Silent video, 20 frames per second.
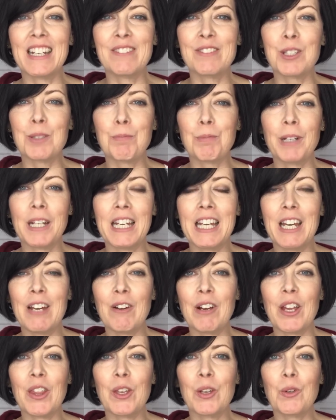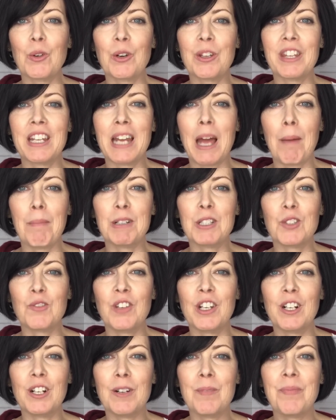day of spring here in the Northern
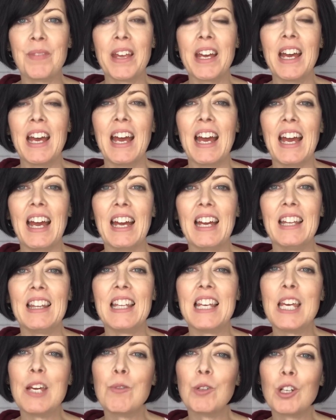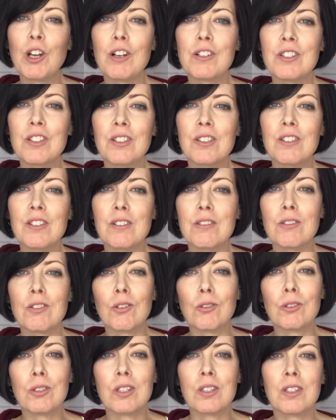Hemisphere. And the equinoxes
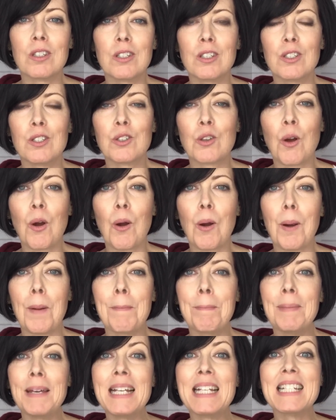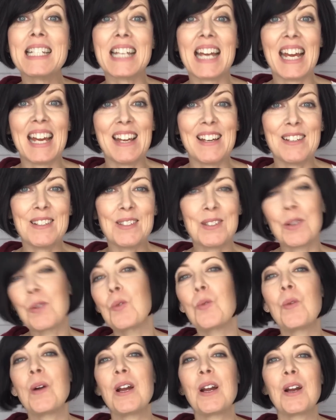and solstices are big days
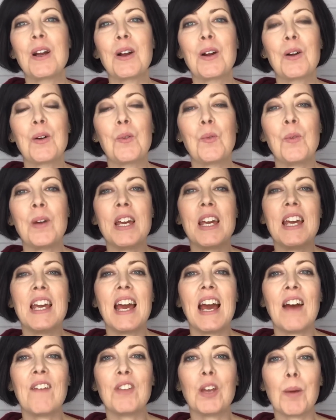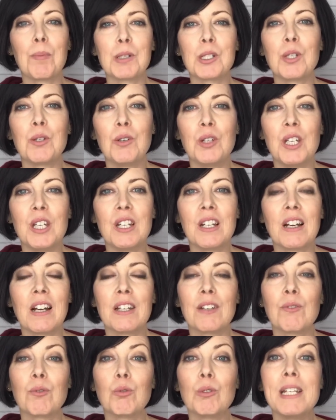where we have the opportunity to
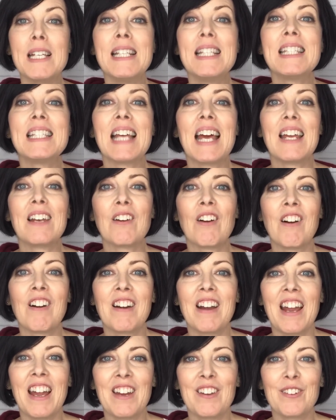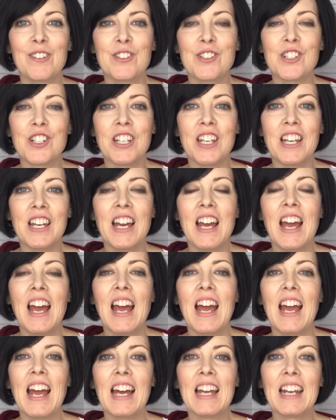kind of reset our energy.
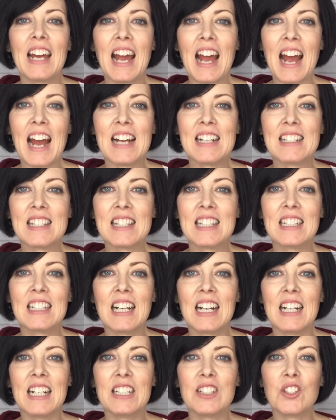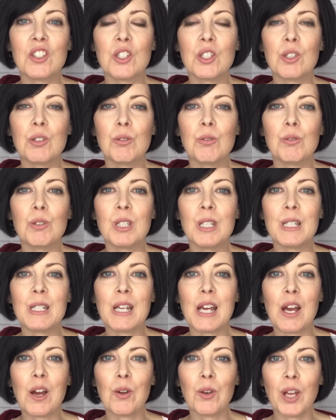And I asked the guides to
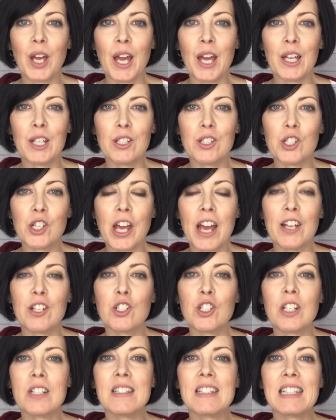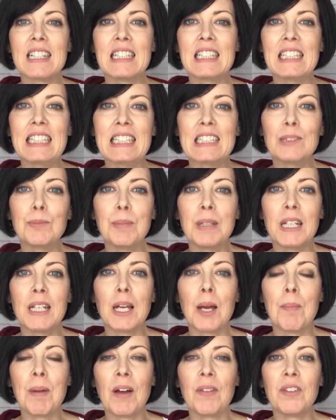sit down and chat just a little
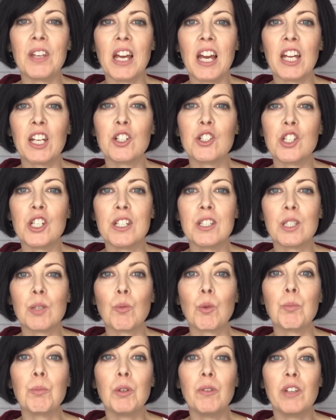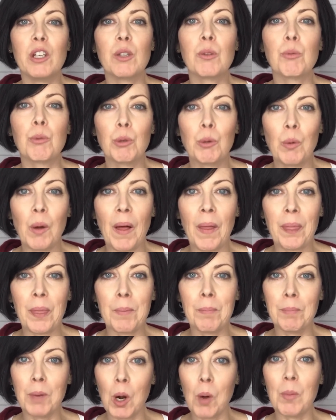bit about the energies that we're moving through
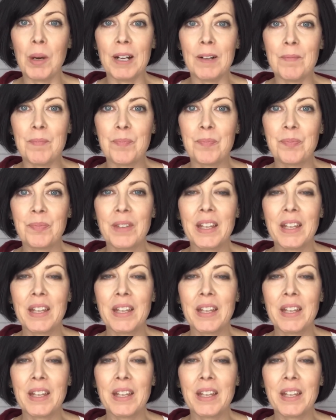at the moment.